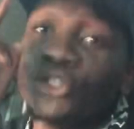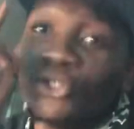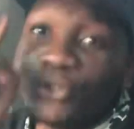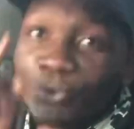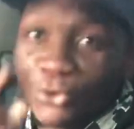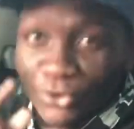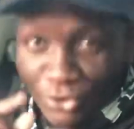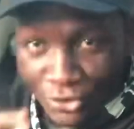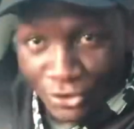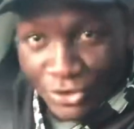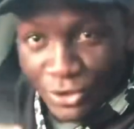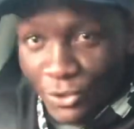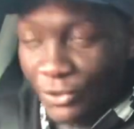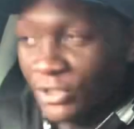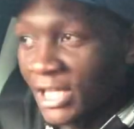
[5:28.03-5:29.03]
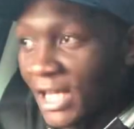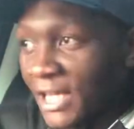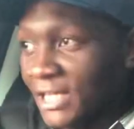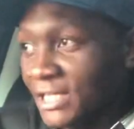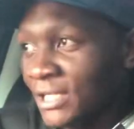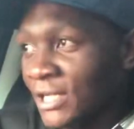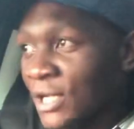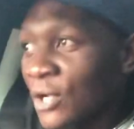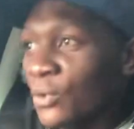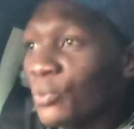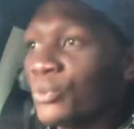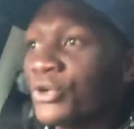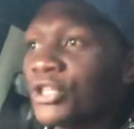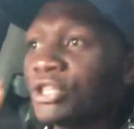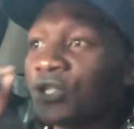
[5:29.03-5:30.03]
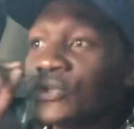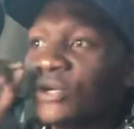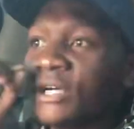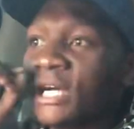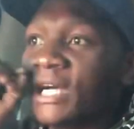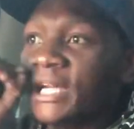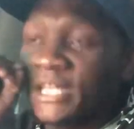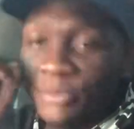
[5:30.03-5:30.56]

do not do that with your